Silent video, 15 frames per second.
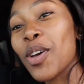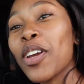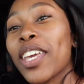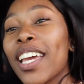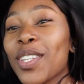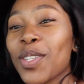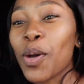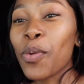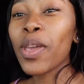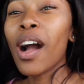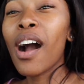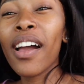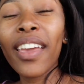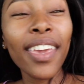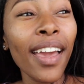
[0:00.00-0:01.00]
was. Okay, so we
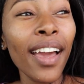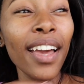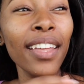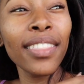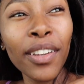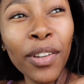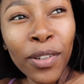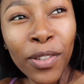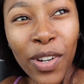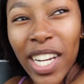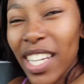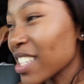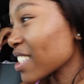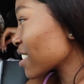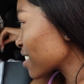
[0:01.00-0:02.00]
are here at the
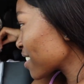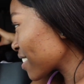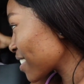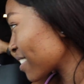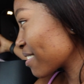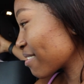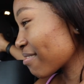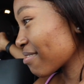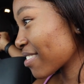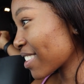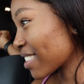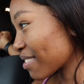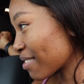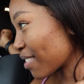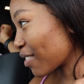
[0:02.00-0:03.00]
race.
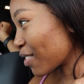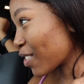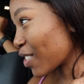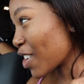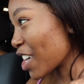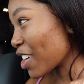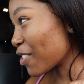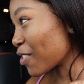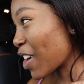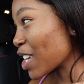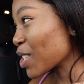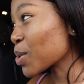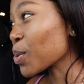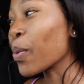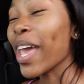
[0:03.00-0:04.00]

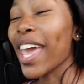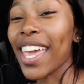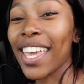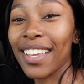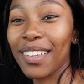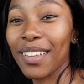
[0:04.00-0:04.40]
Raceway.